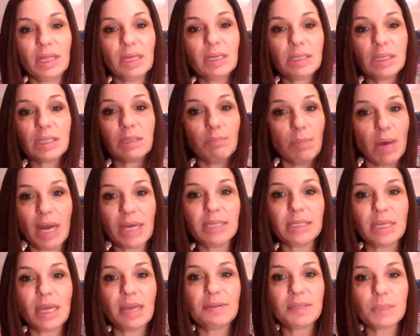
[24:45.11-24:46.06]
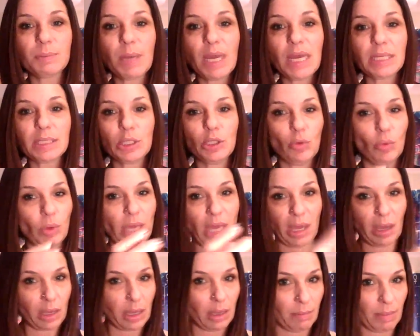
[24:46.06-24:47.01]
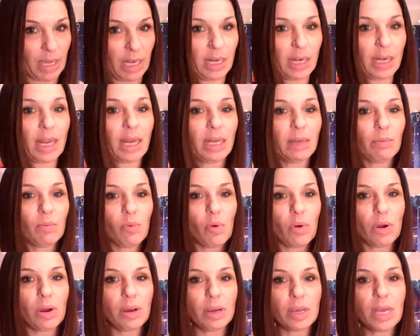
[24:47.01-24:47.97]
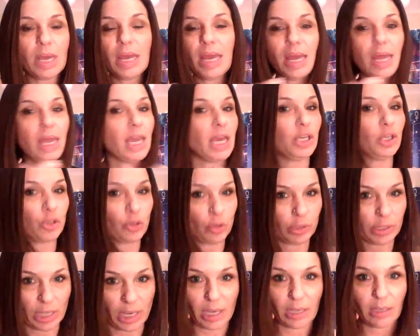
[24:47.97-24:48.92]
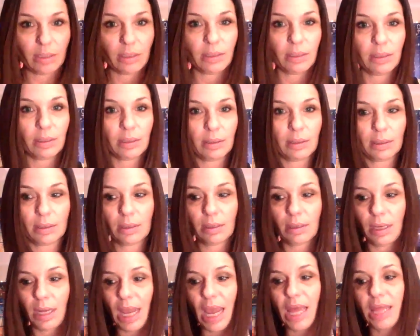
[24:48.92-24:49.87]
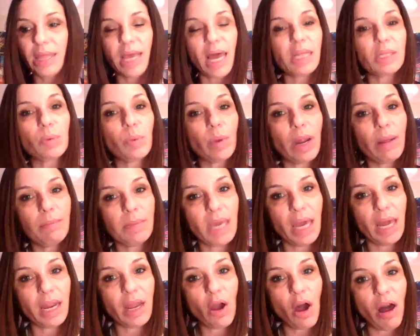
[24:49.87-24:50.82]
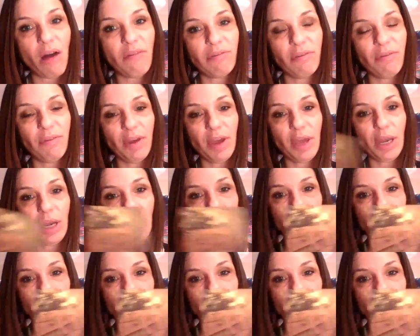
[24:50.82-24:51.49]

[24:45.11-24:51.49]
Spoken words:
This is my safe space. You can't come in it anymore, and you're done. And that's what I'm getting off of it.